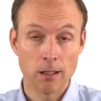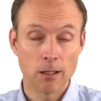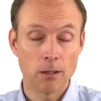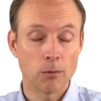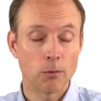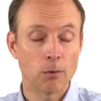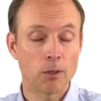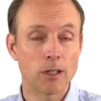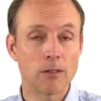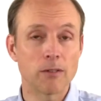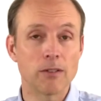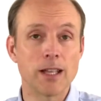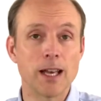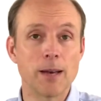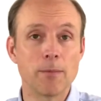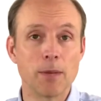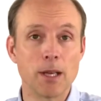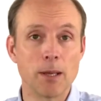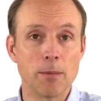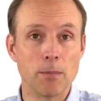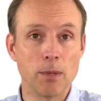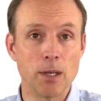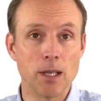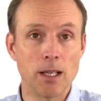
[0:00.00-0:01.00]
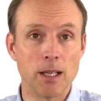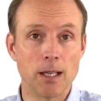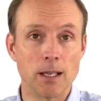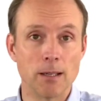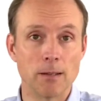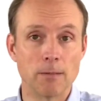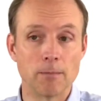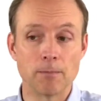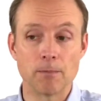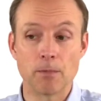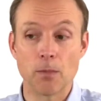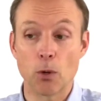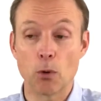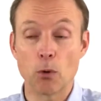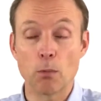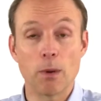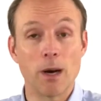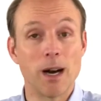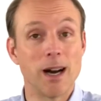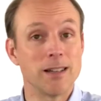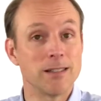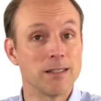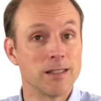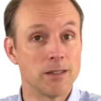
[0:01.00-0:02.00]
Whatever that may be. Or
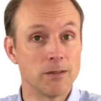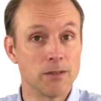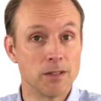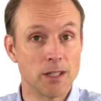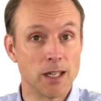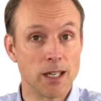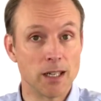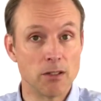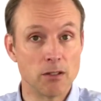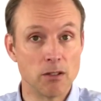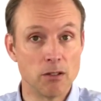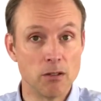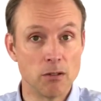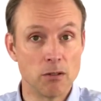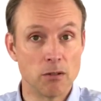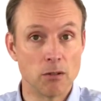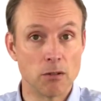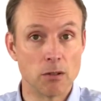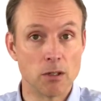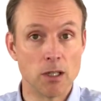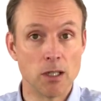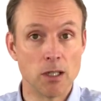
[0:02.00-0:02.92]
positive side too.